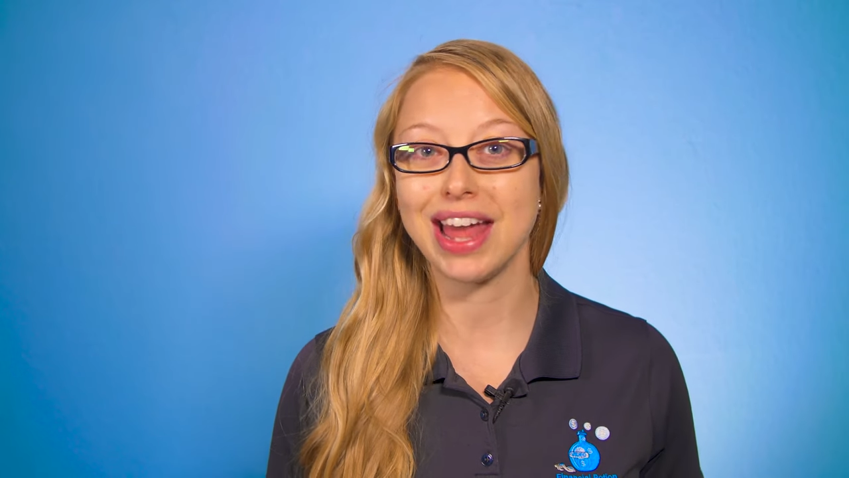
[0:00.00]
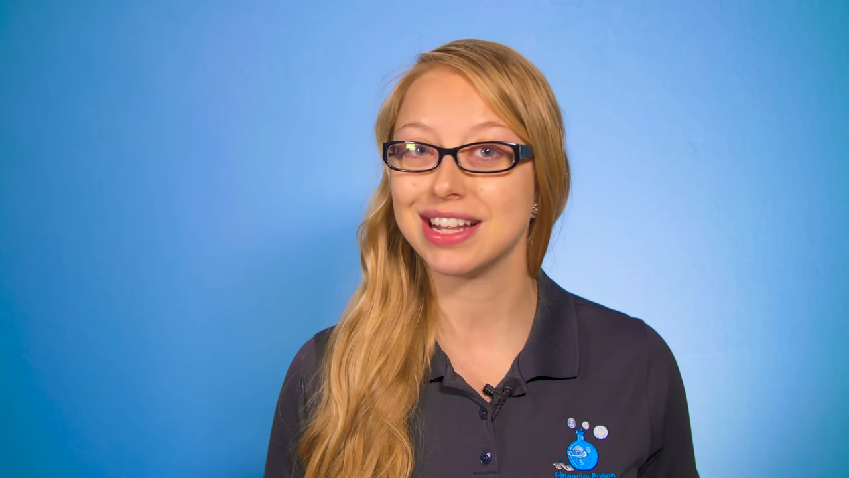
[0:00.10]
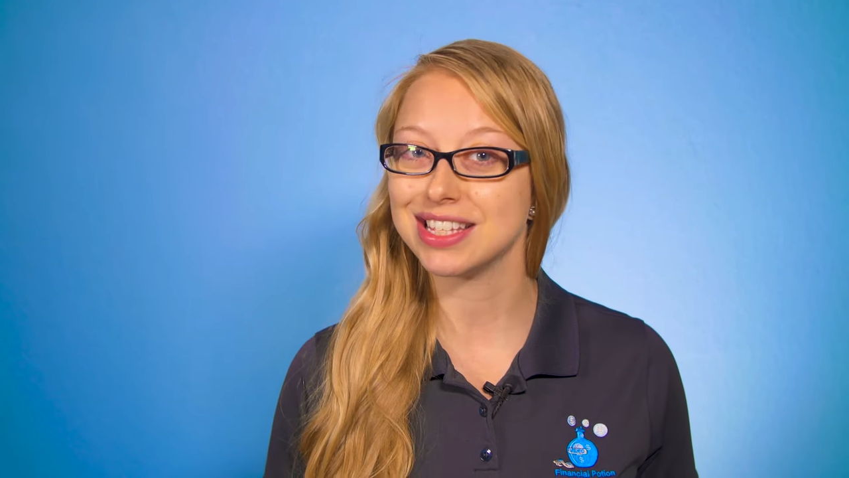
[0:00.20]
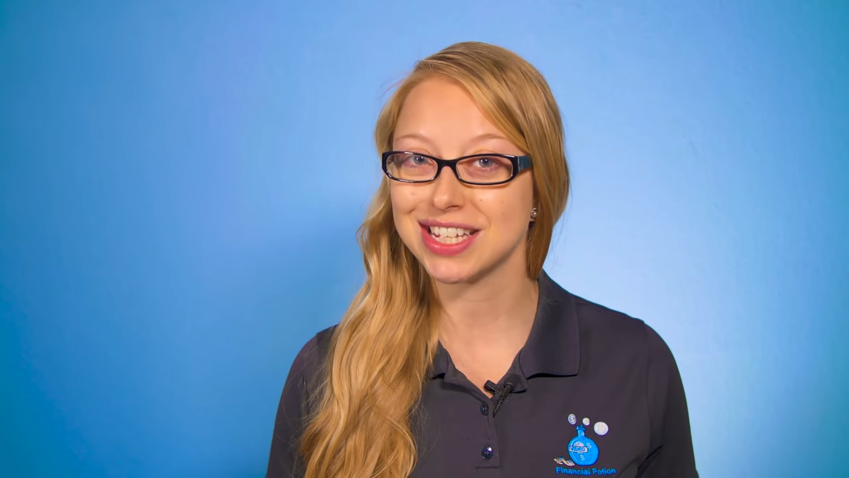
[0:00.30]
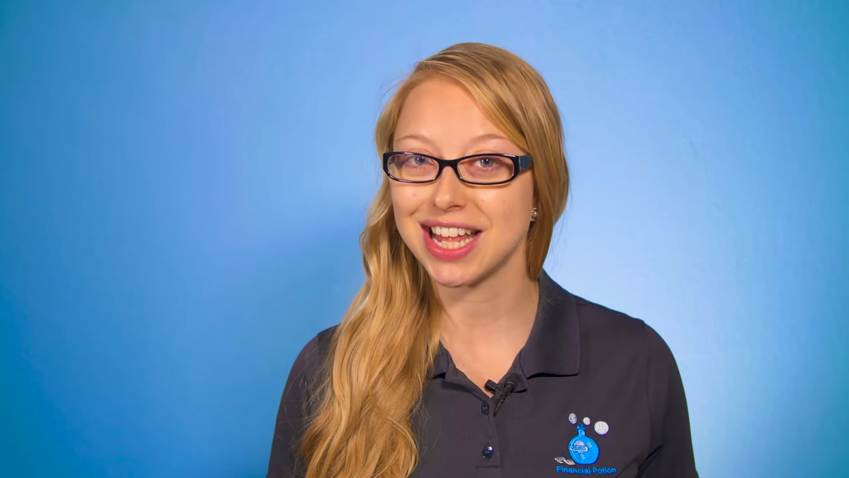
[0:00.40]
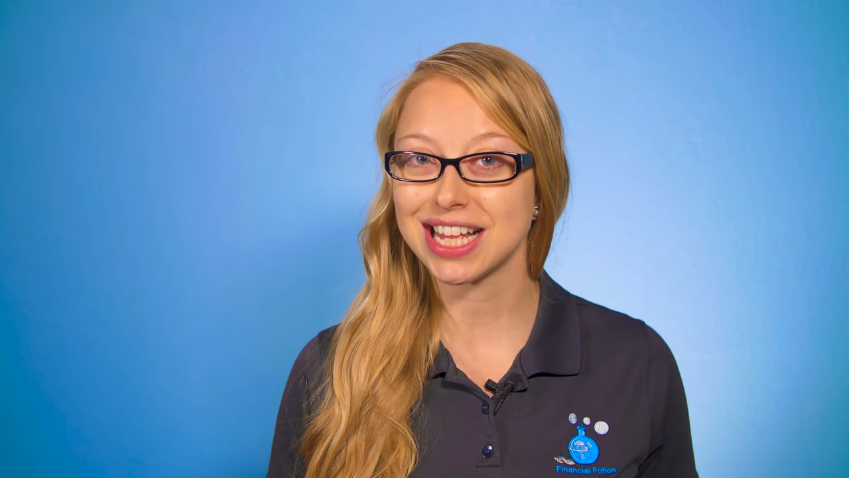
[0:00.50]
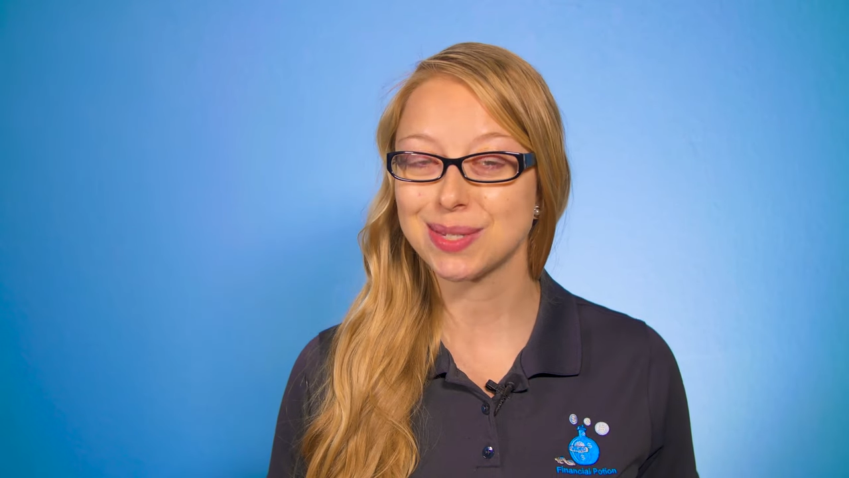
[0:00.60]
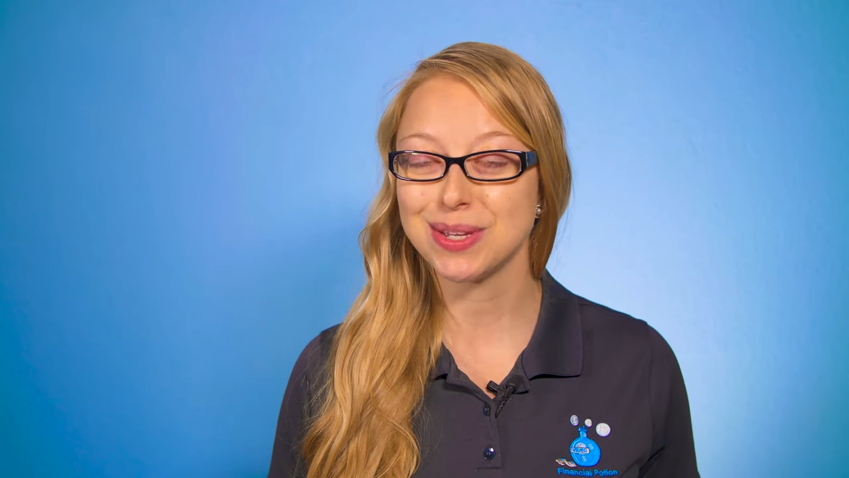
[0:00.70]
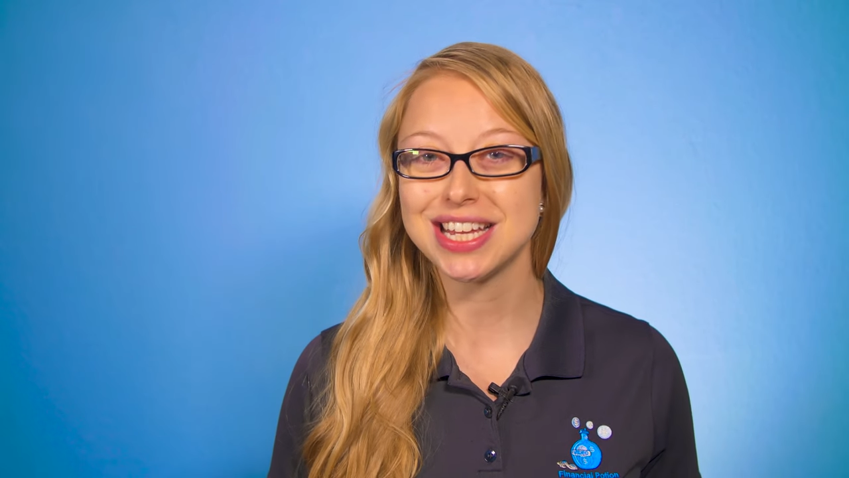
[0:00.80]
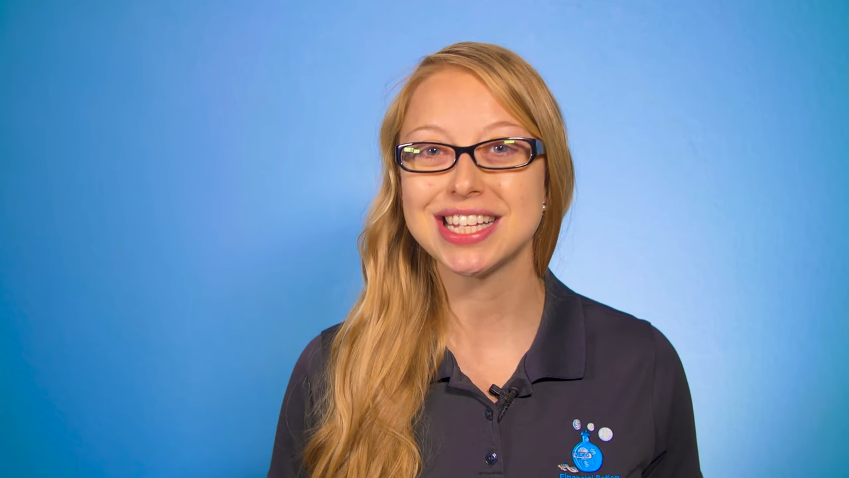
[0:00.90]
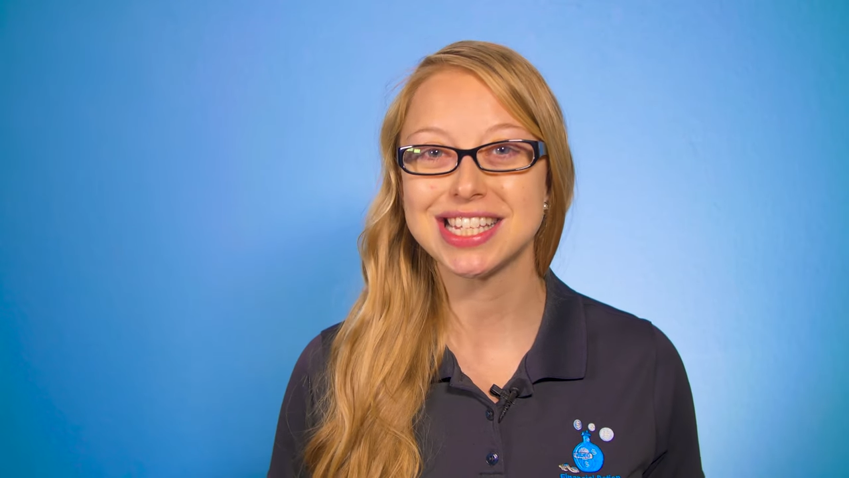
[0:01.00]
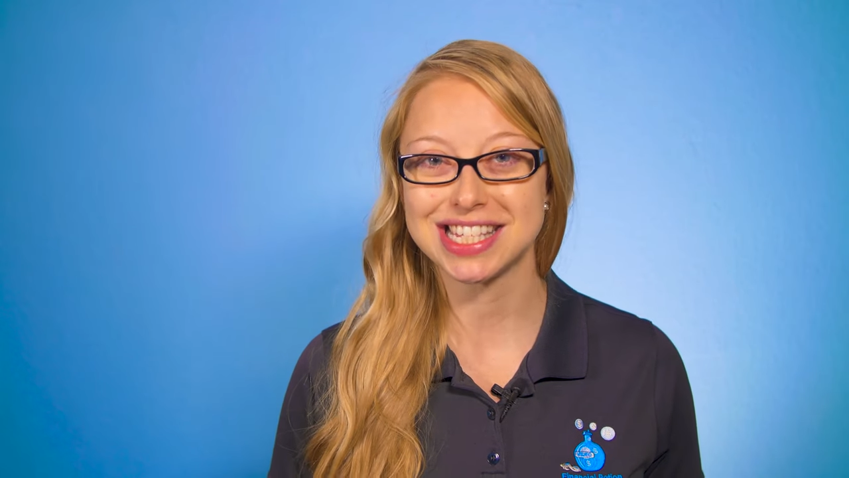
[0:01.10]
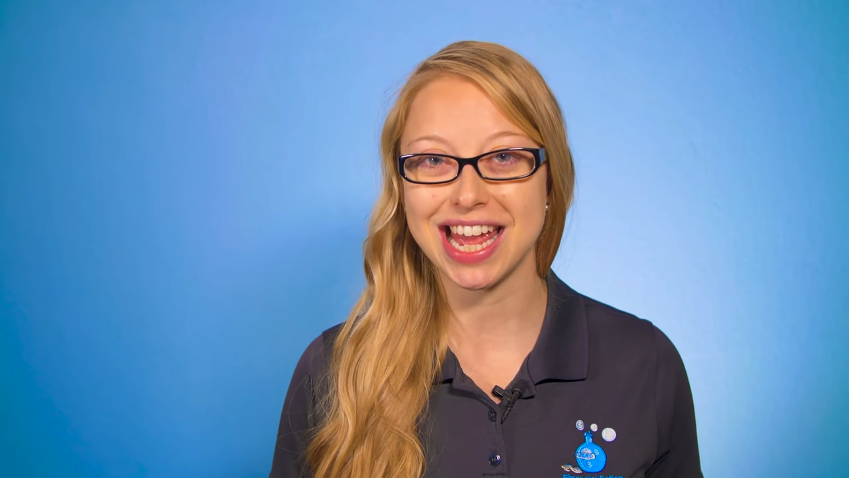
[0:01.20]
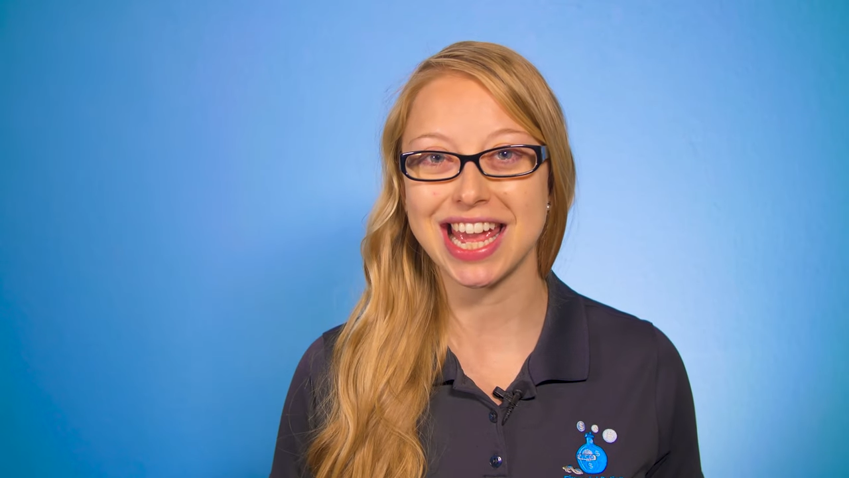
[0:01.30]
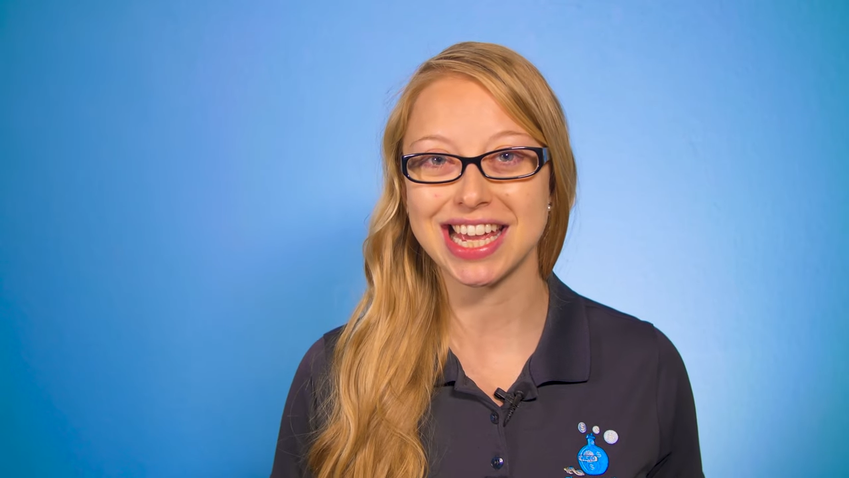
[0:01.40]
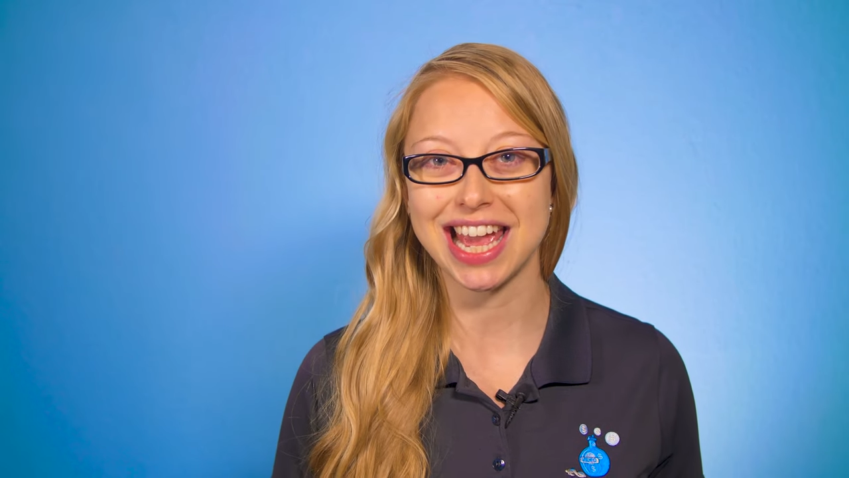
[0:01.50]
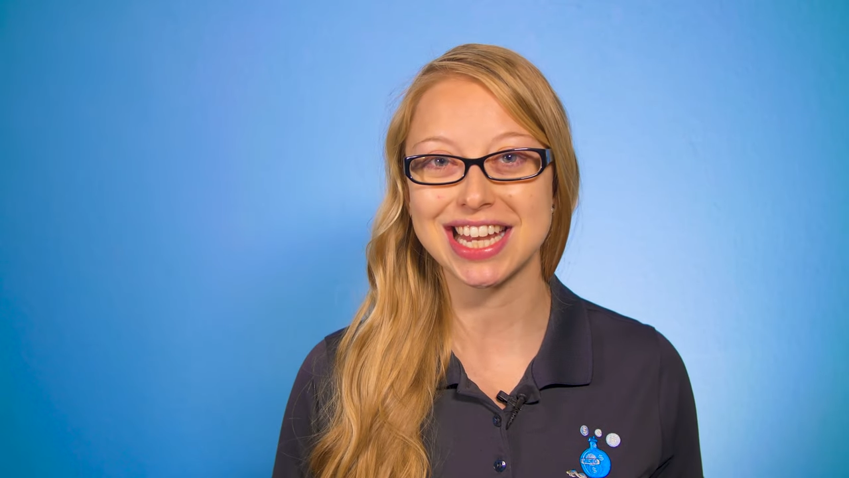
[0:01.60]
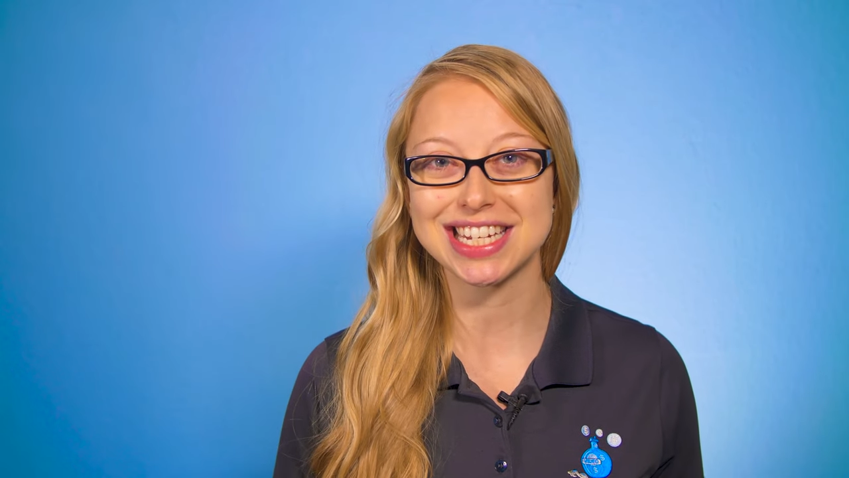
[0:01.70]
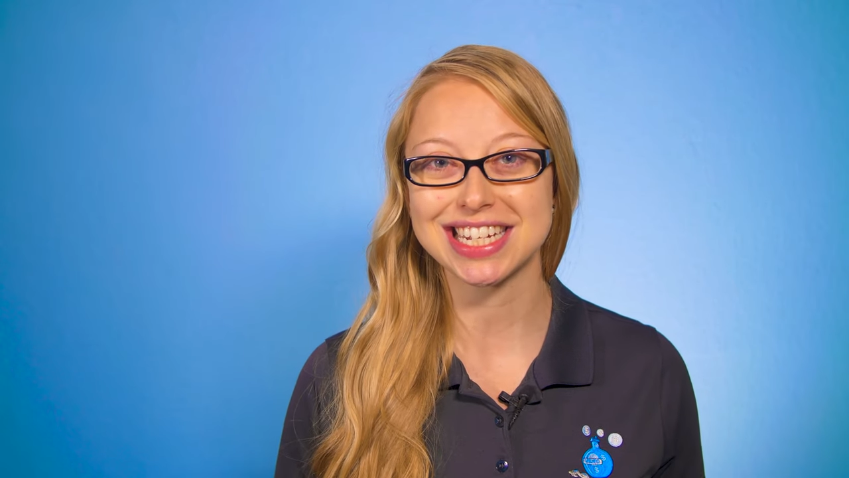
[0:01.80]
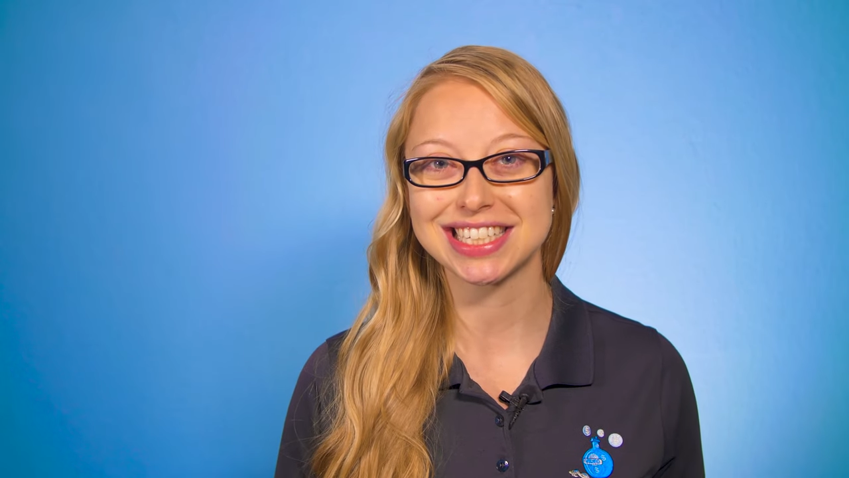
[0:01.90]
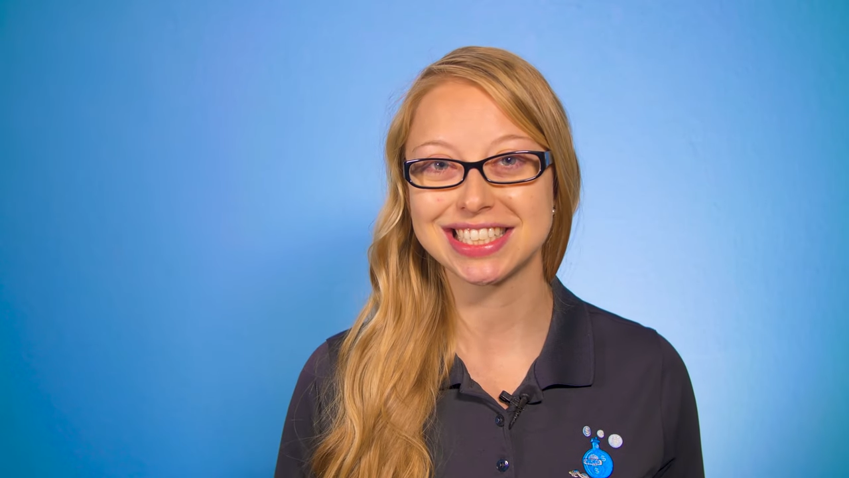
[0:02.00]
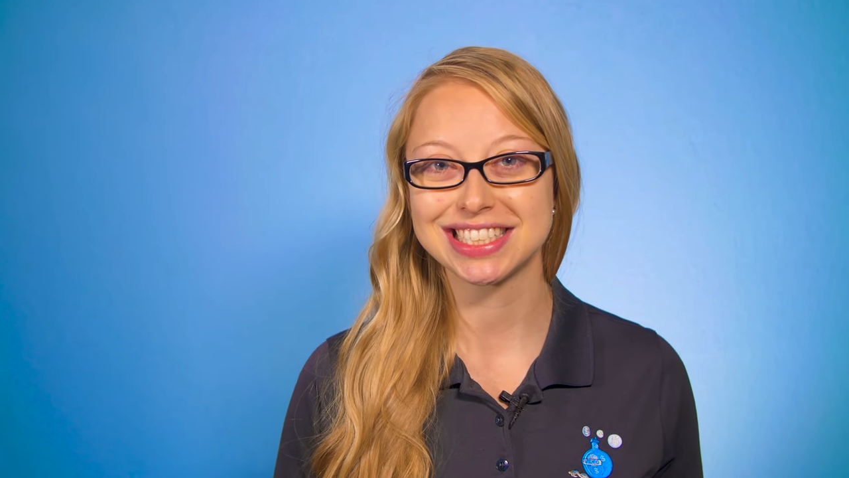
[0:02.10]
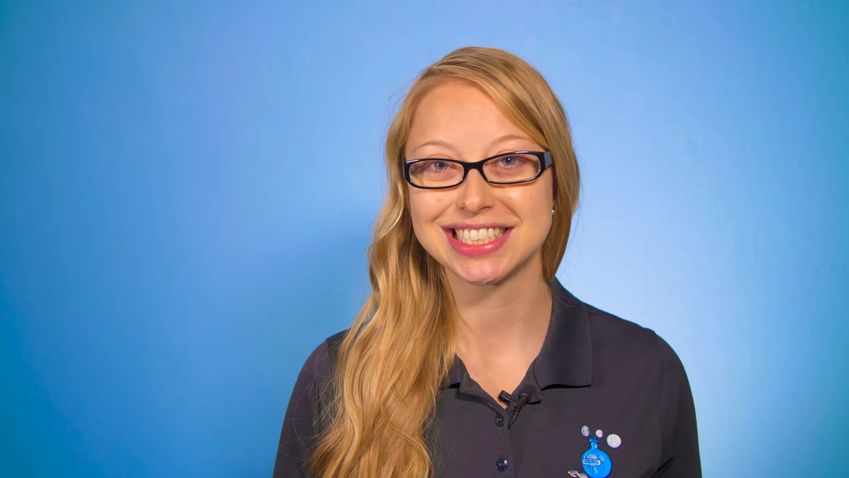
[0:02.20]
and until next week, stay engaging.